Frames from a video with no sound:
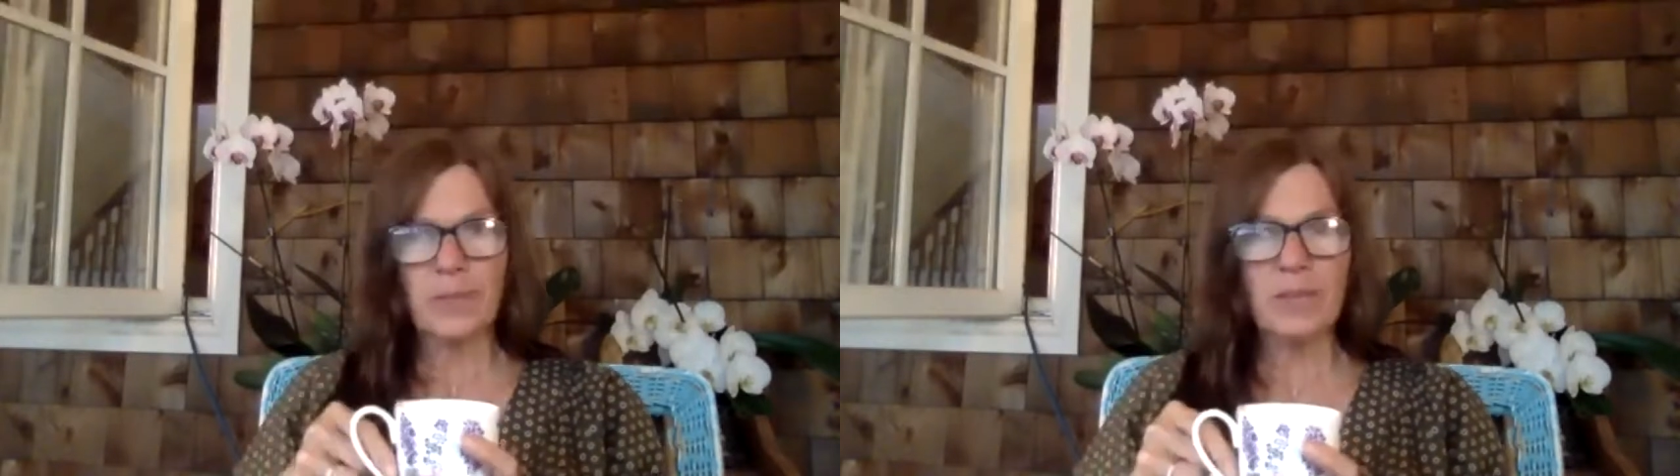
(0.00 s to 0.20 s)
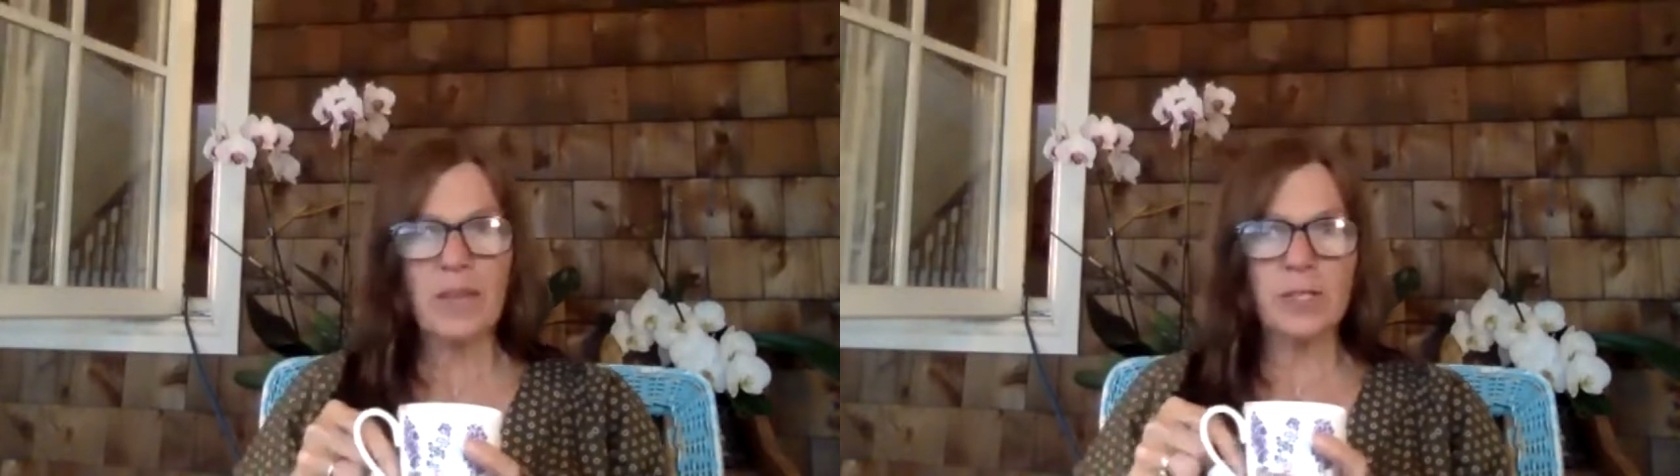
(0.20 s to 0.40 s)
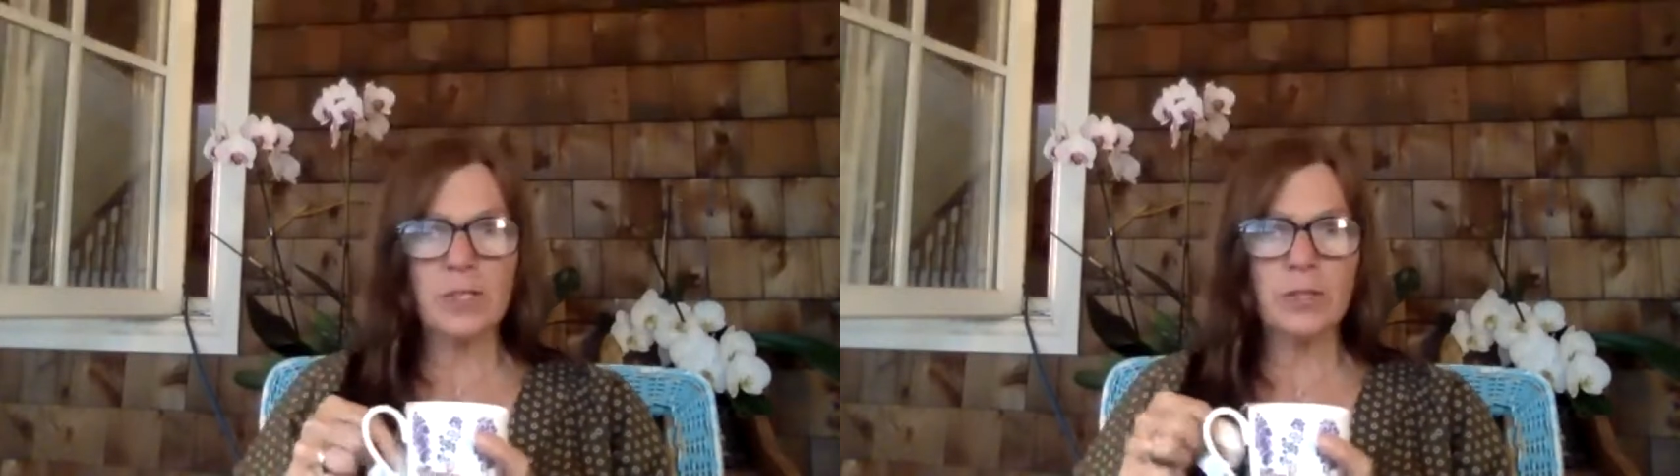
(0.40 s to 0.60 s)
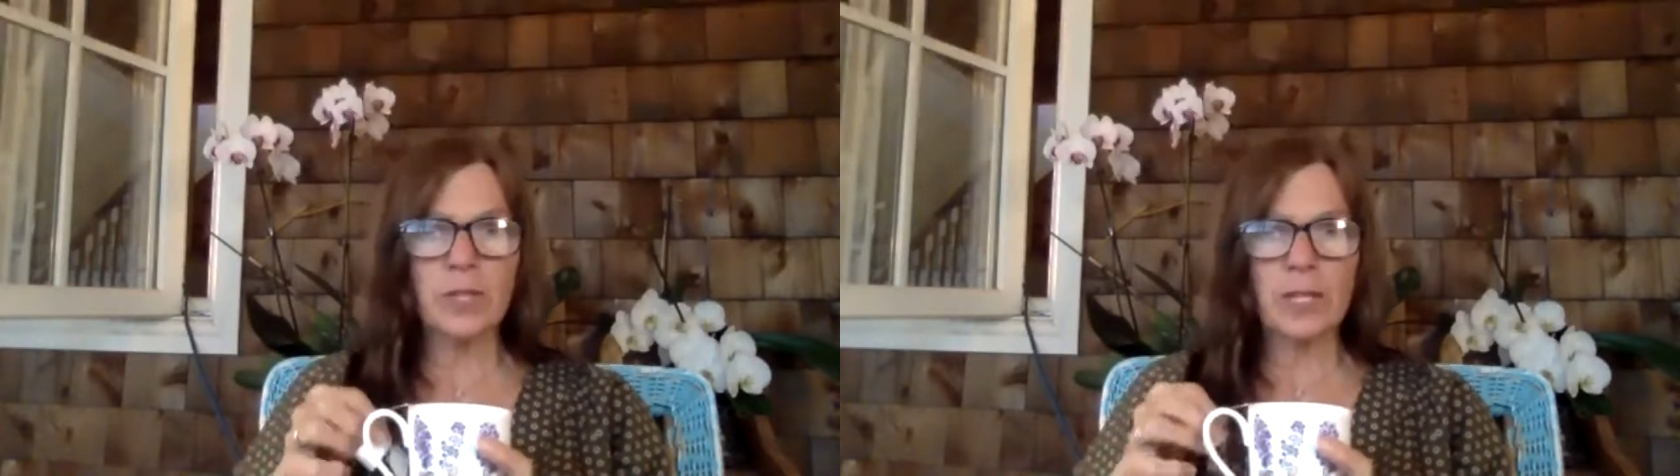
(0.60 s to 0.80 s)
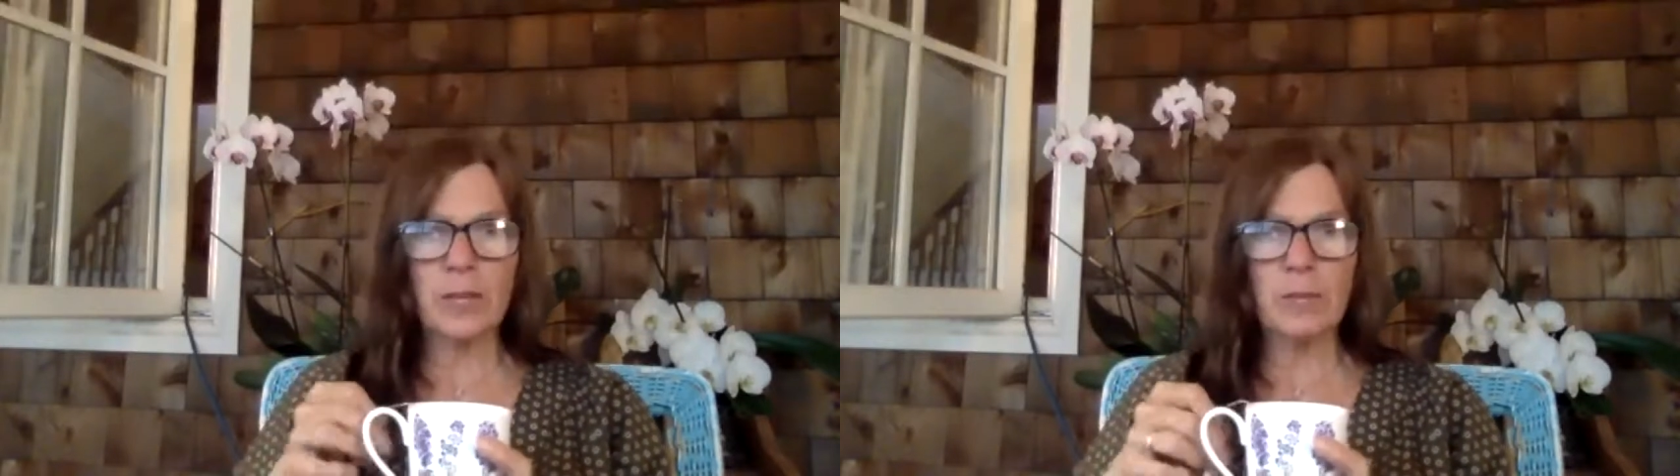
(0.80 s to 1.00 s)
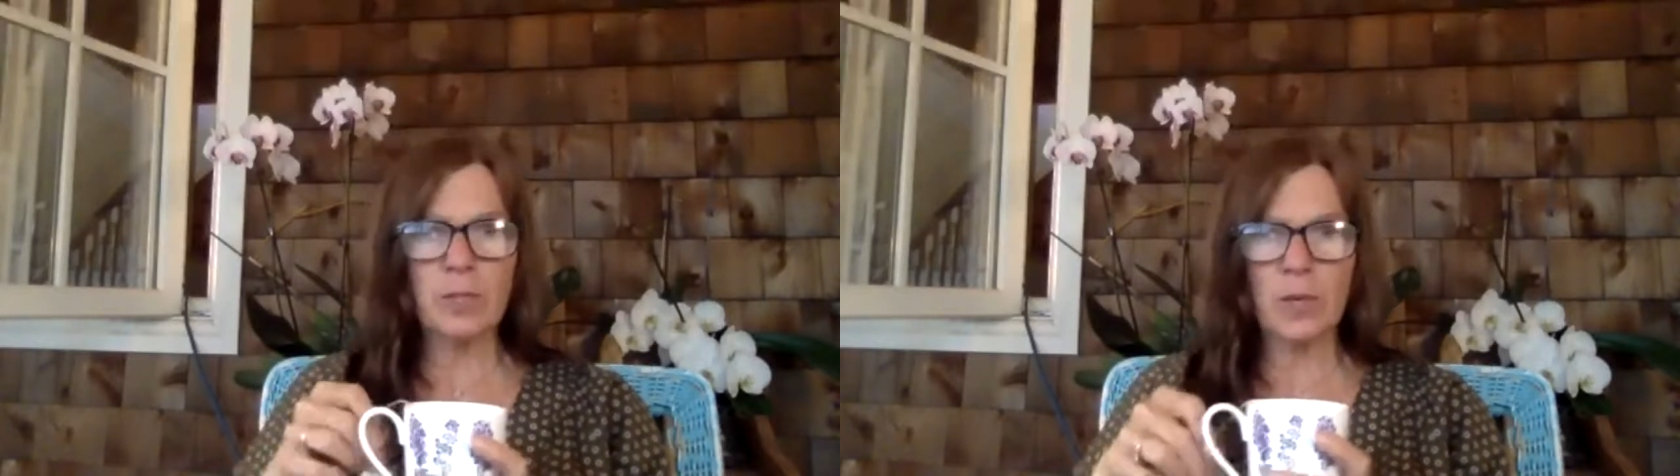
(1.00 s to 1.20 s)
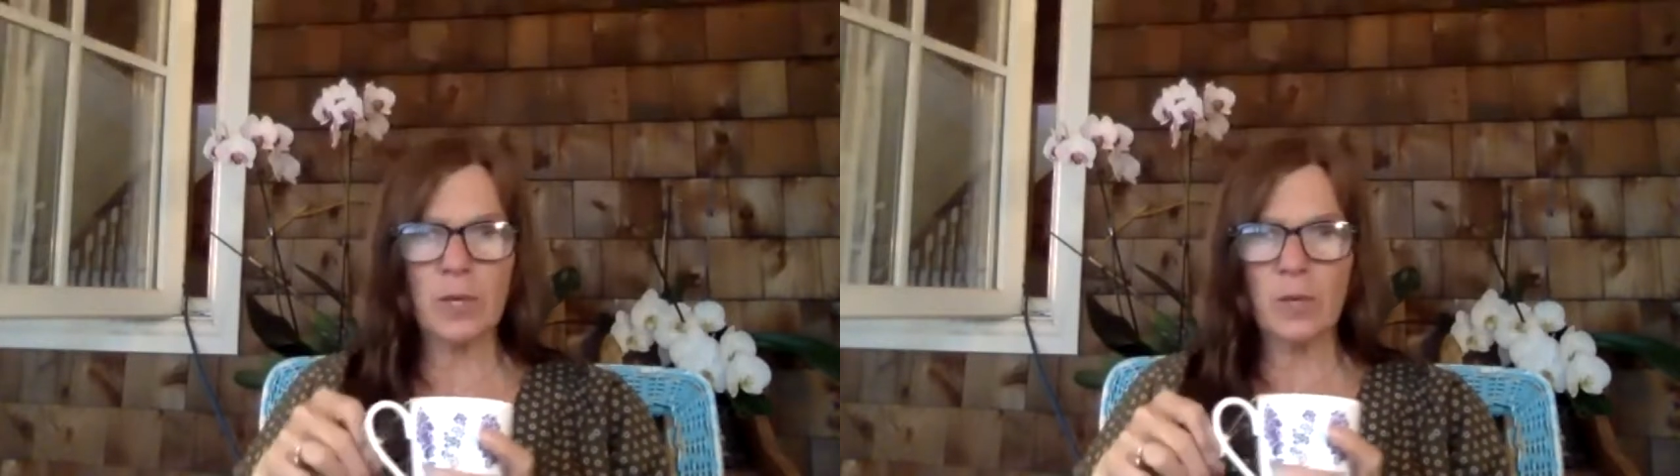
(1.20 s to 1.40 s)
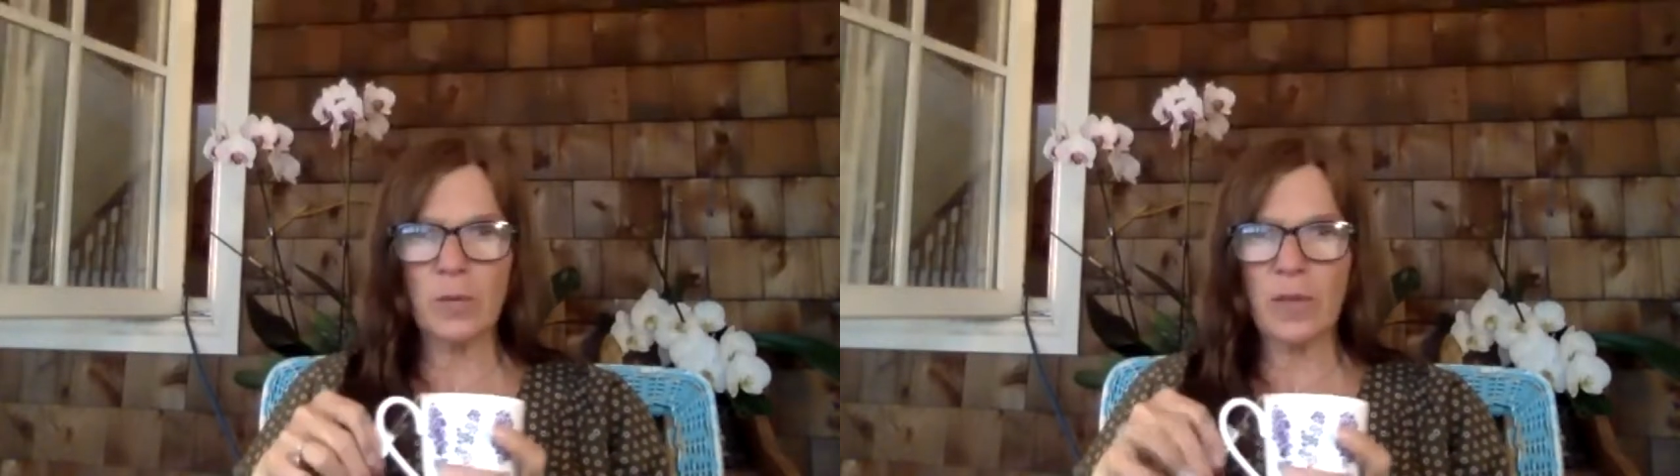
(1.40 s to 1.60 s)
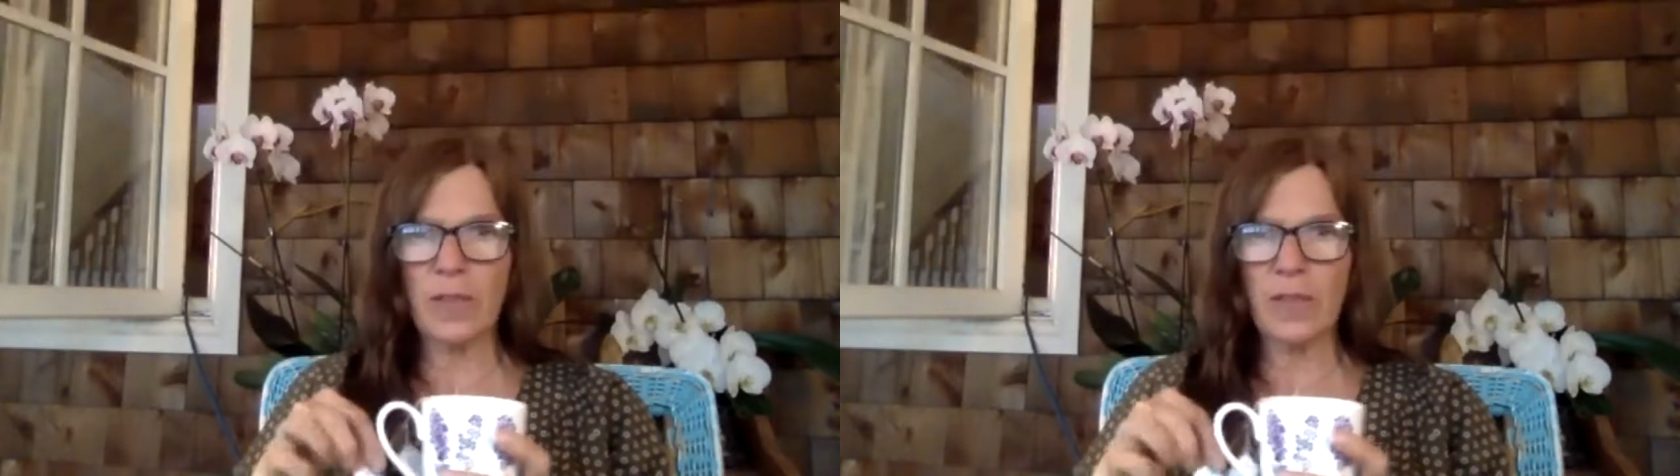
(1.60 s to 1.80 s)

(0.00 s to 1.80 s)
that thing I'm doing with